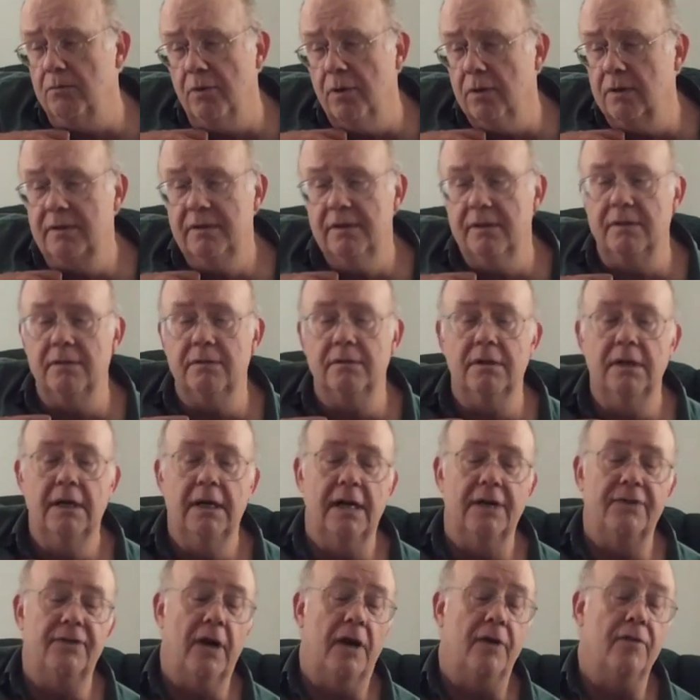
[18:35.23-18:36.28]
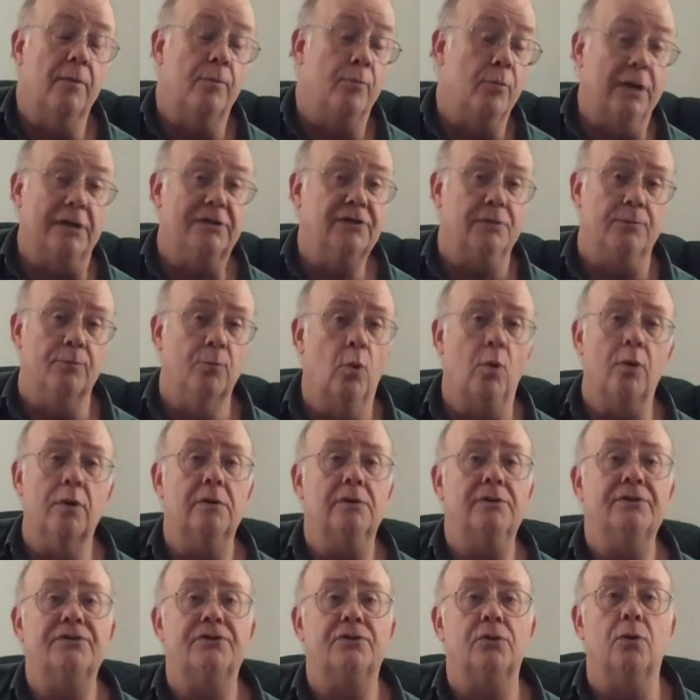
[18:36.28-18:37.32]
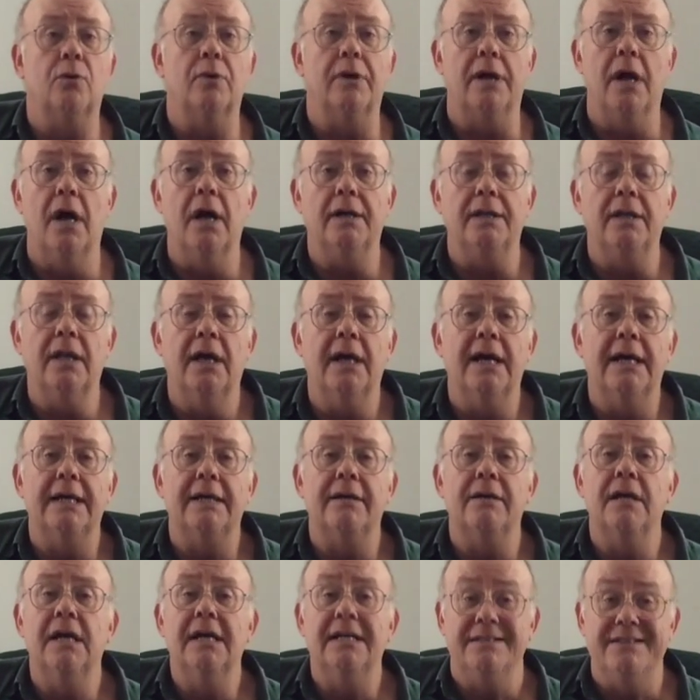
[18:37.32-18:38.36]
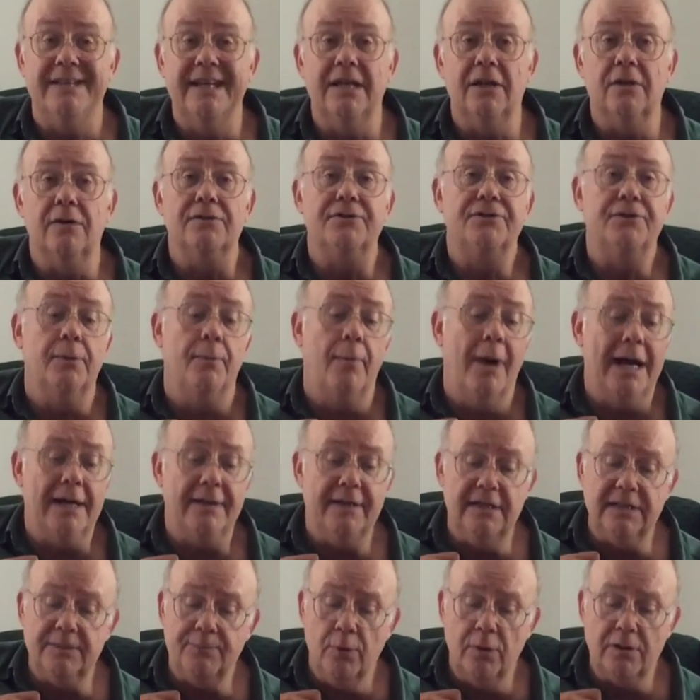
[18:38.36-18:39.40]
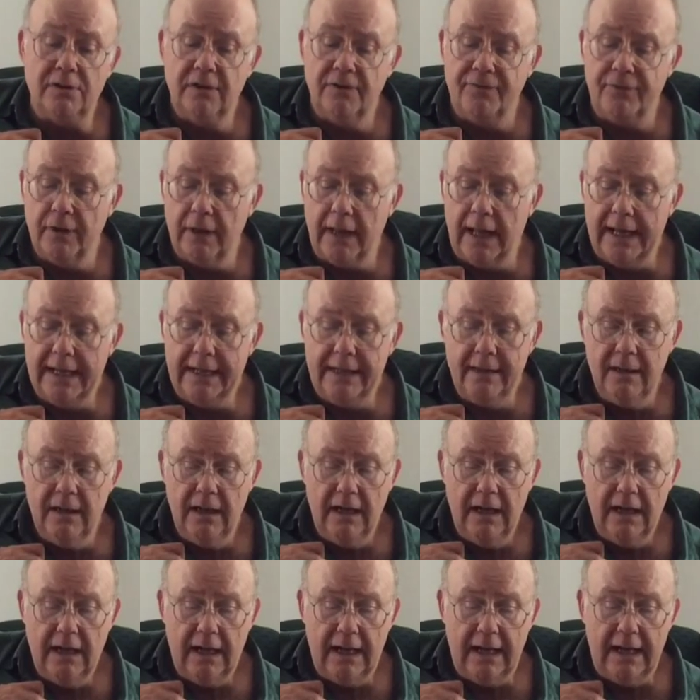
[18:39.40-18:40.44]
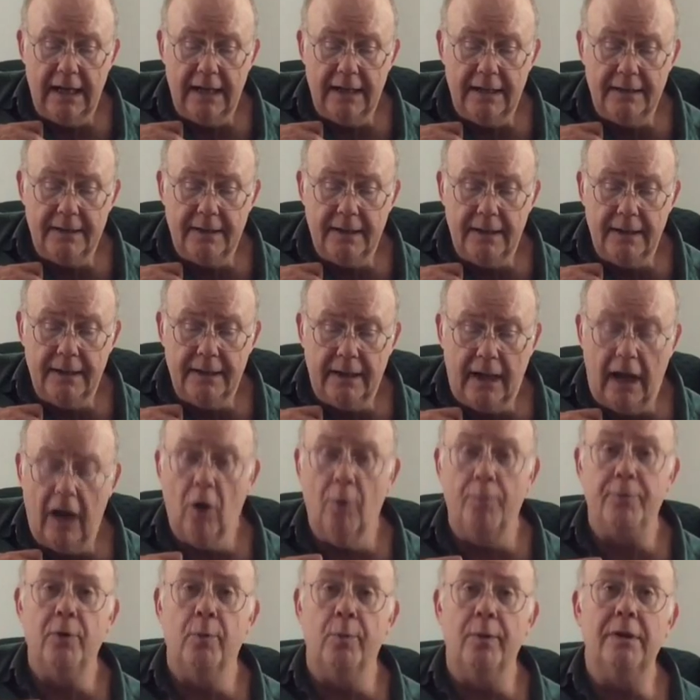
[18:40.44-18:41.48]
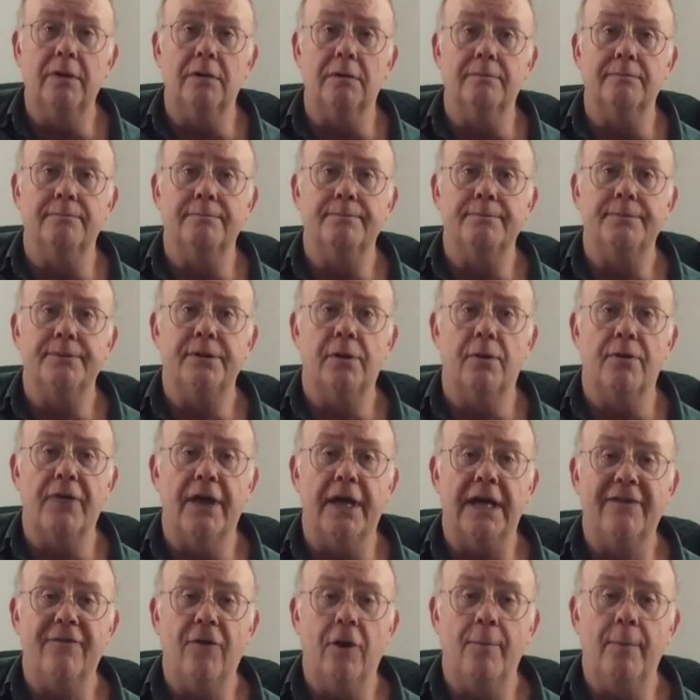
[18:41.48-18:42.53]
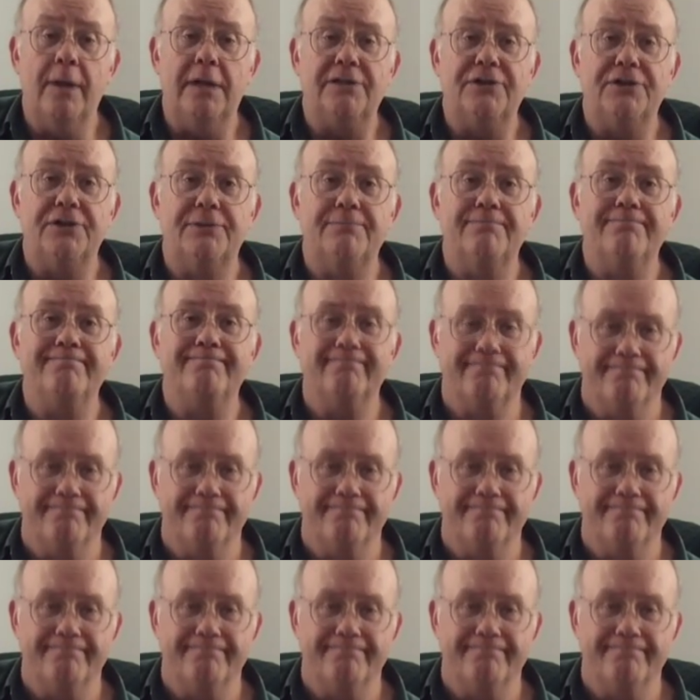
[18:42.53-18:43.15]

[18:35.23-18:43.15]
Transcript: look at either bricks and mortars or an online dealer to buy these books if you like, and I hope you will. So thank you very much.